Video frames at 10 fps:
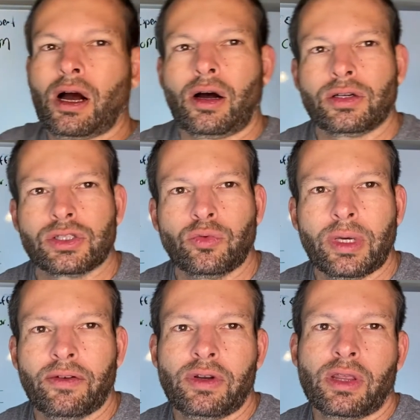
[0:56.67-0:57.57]
Also, we
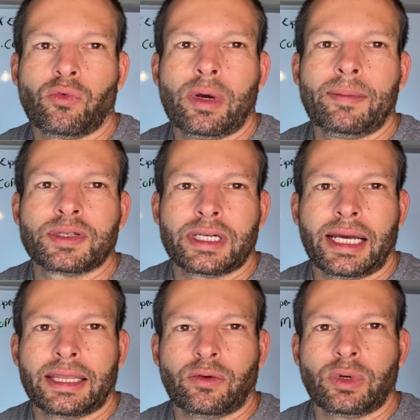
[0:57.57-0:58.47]
have another
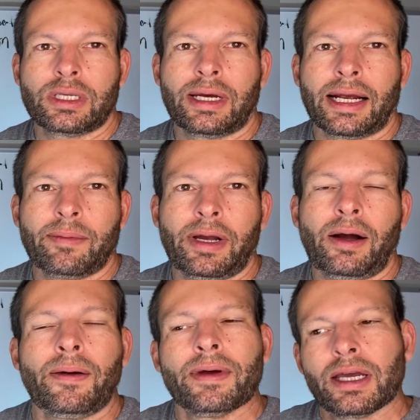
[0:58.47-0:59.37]
website that we talk
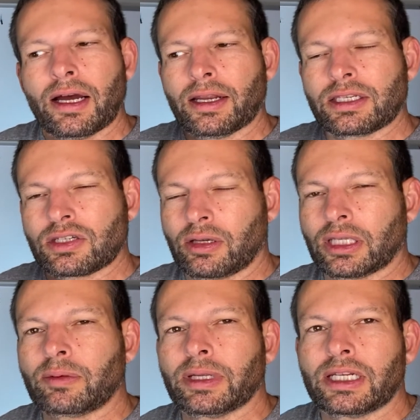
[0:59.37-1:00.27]
about so a
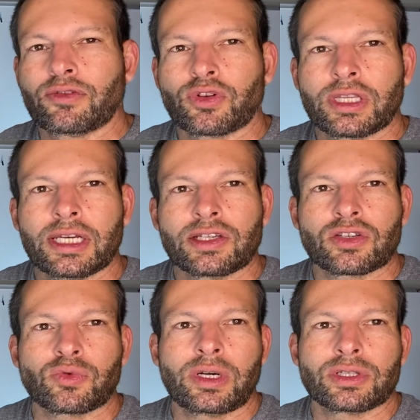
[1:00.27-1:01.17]
little bit of different things,
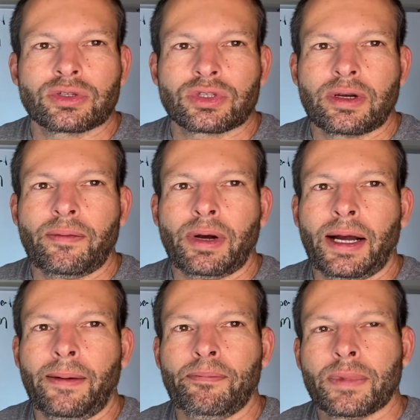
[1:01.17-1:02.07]
as well as there's some
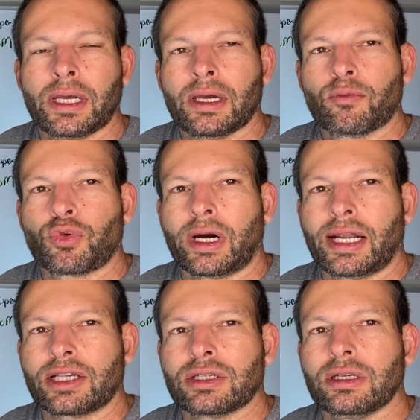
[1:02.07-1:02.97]

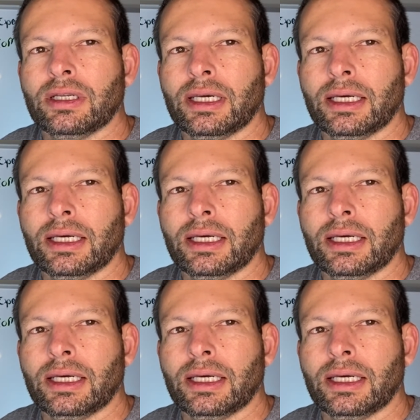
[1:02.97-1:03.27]
products and